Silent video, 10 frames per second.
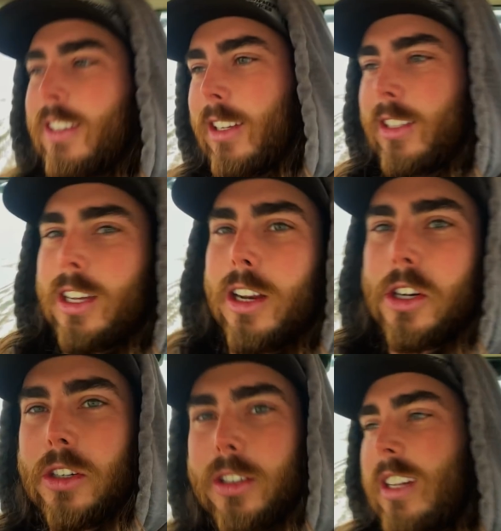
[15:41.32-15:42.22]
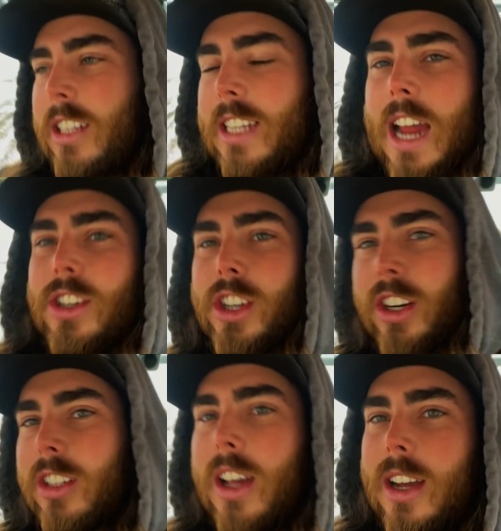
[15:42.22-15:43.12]
it's going to attach to your
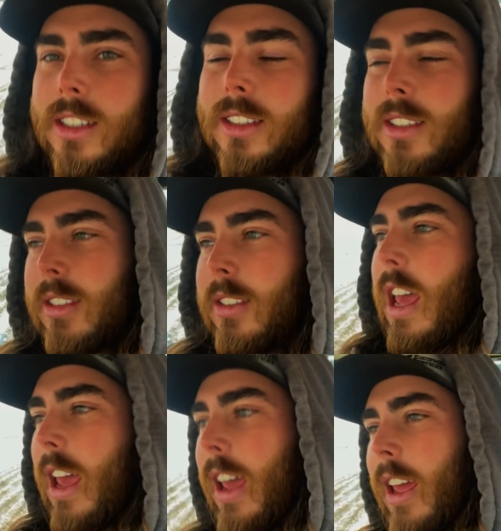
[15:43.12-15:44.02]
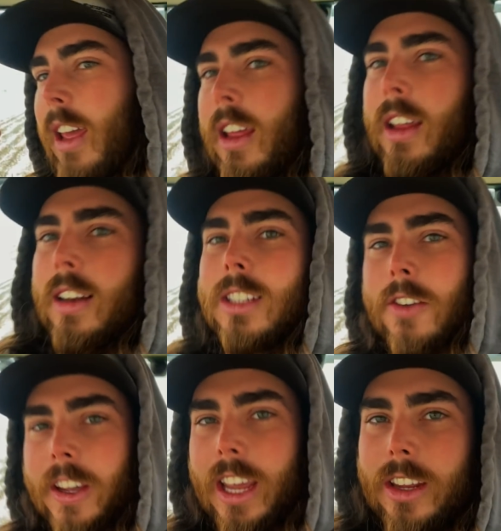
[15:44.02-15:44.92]
lungs and
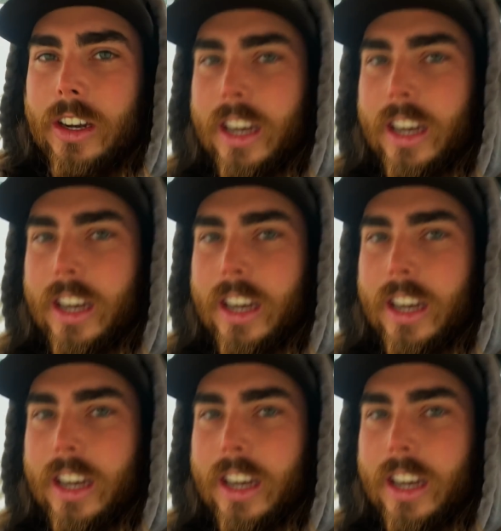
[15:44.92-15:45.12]
suffocate you to